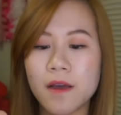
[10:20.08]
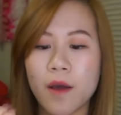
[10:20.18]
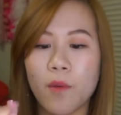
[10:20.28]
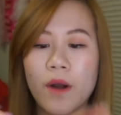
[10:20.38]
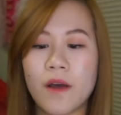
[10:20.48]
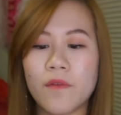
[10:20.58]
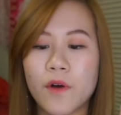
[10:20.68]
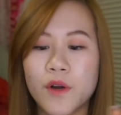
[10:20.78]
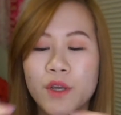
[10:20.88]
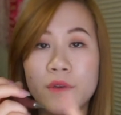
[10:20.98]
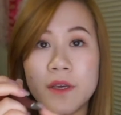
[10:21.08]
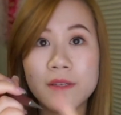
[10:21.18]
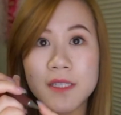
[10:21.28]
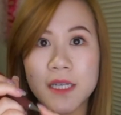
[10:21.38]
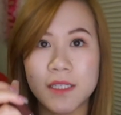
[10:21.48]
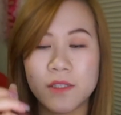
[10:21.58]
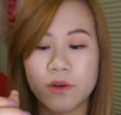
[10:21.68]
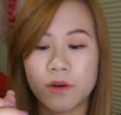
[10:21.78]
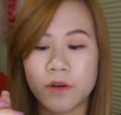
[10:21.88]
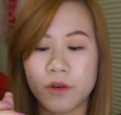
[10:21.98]
whenever you use this,
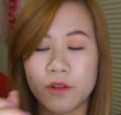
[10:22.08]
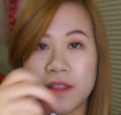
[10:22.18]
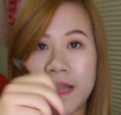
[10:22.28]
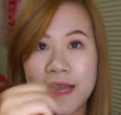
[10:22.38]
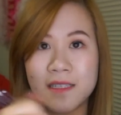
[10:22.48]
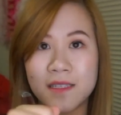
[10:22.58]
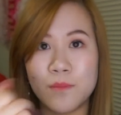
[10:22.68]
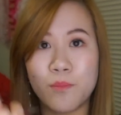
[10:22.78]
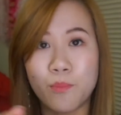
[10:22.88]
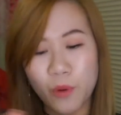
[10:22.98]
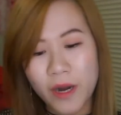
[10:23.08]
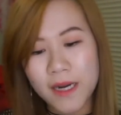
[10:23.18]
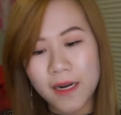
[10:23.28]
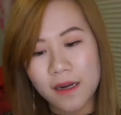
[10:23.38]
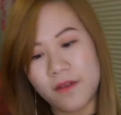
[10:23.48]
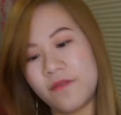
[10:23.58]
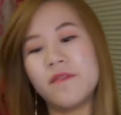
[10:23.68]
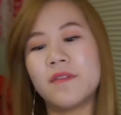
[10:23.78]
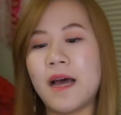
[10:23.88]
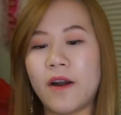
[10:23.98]
your lead doesn't break
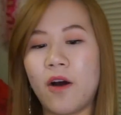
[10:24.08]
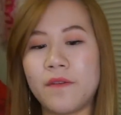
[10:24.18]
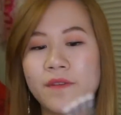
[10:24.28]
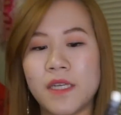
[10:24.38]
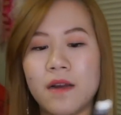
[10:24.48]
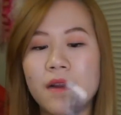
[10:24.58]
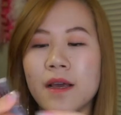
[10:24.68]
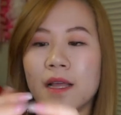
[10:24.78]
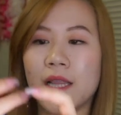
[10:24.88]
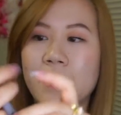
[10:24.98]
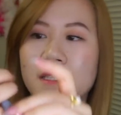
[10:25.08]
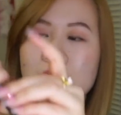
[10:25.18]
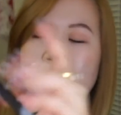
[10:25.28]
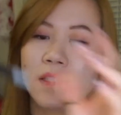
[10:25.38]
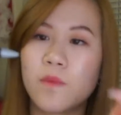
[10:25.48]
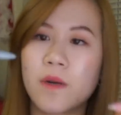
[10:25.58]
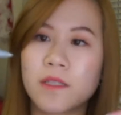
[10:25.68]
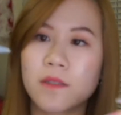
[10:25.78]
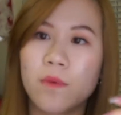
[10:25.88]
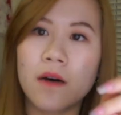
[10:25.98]
that often as this one
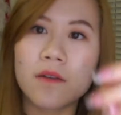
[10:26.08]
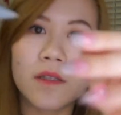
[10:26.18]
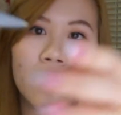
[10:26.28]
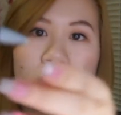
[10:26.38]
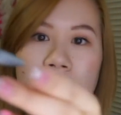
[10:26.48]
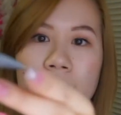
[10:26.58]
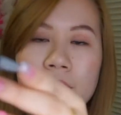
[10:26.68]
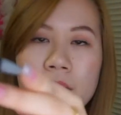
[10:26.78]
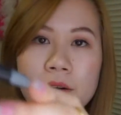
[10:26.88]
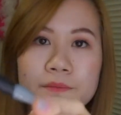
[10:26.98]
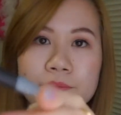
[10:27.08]
as well. So whenever